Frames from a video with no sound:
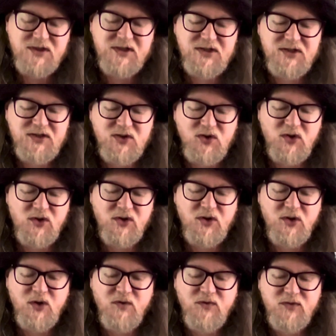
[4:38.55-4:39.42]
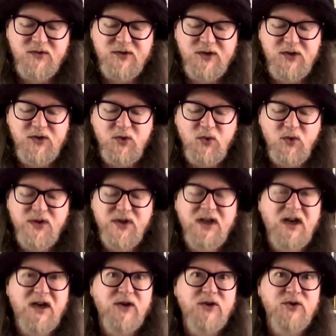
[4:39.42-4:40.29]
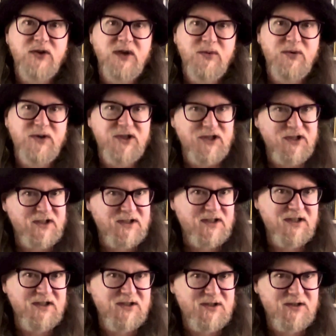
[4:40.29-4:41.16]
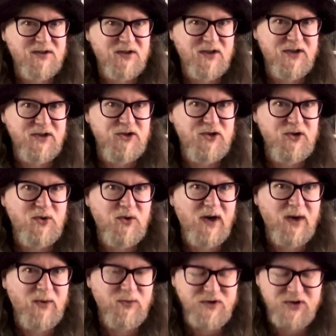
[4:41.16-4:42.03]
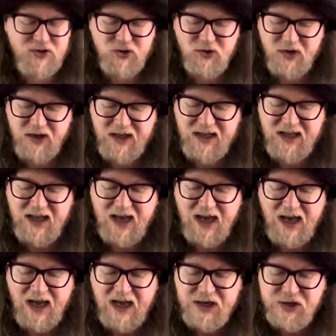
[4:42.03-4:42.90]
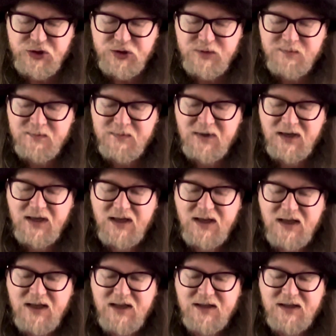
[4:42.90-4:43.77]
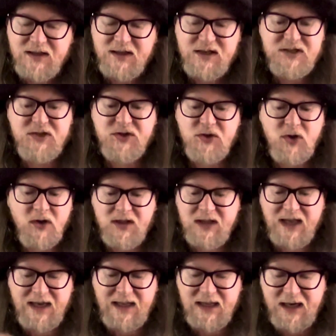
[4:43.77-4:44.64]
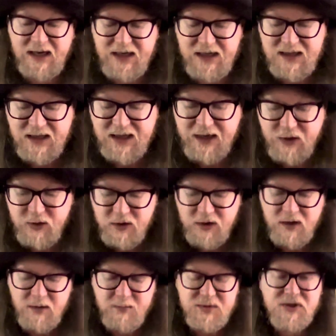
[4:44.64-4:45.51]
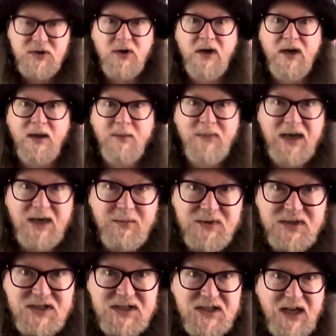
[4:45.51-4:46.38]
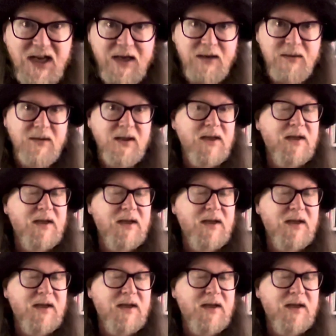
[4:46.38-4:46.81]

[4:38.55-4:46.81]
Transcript: This has got Girl From The North Country, which is his sort of duet with Johnny Cash. This has got Lay Lady Lay on it. I'm sorry, I made a mistake.